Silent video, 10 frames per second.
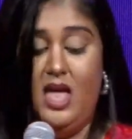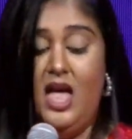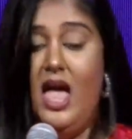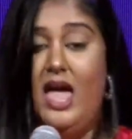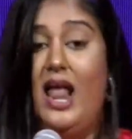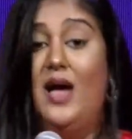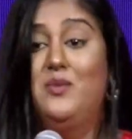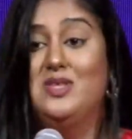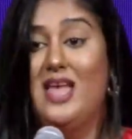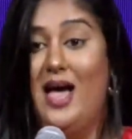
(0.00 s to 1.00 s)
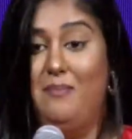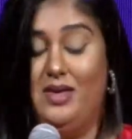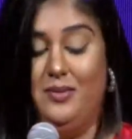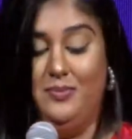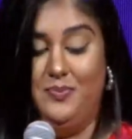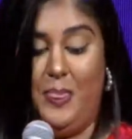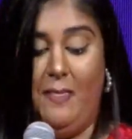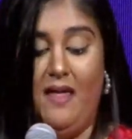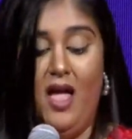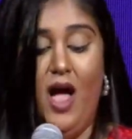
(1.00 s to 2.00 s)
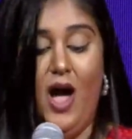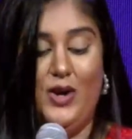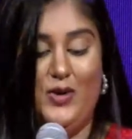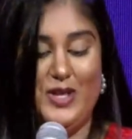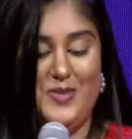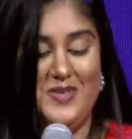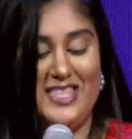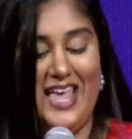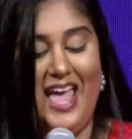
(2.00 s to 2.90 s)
And I was happy. On Christmas Day, I